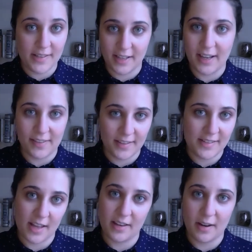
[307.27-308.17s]
Again, that's
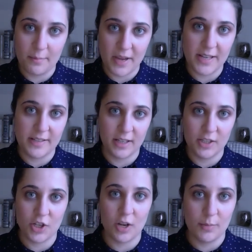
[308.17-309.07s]
that amazing
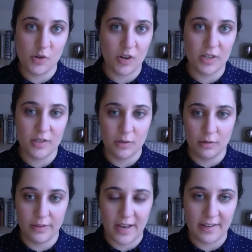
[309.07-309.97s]
German drugstore
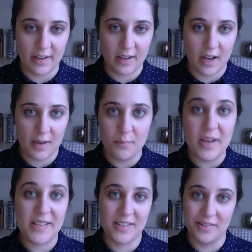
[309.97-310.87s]
that I
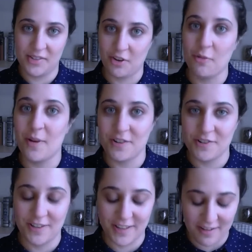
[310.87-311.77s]
miss so much
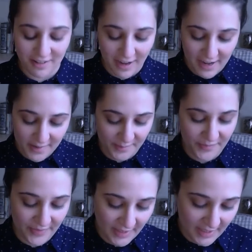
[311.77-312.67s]
in the UK.
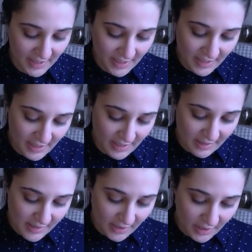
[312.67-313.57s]

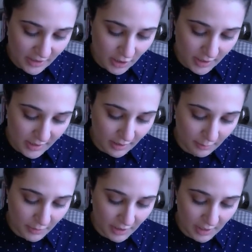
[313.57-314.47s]
So let's just
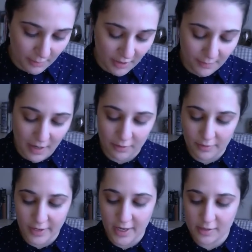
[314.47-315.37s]
put a little bit of power on
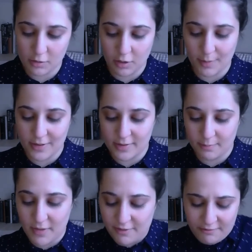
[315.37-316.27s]
there and talk about
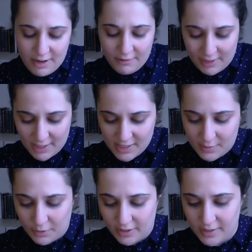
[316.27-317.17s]
my favourite last
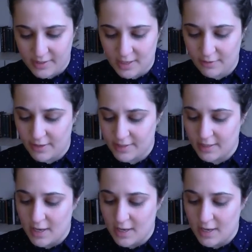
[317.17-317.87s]
book in the series.